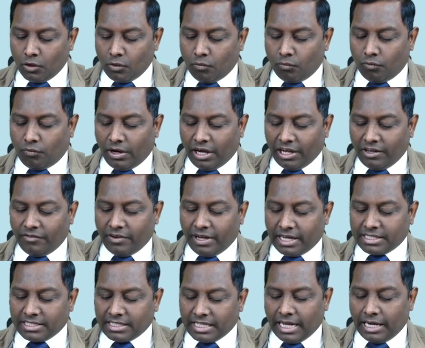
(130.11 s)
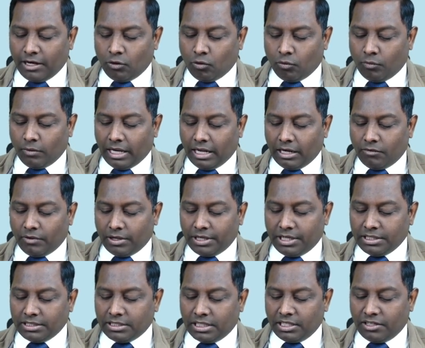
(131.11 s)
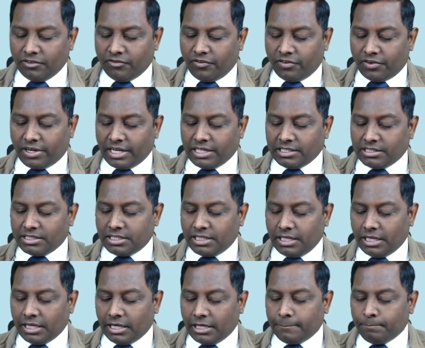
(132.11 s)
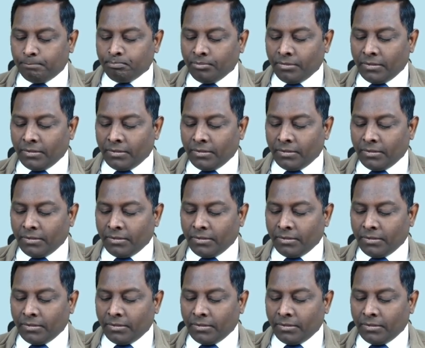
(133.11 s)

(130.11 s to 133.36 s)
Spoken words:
Vivax and OVAL. What is the difference here?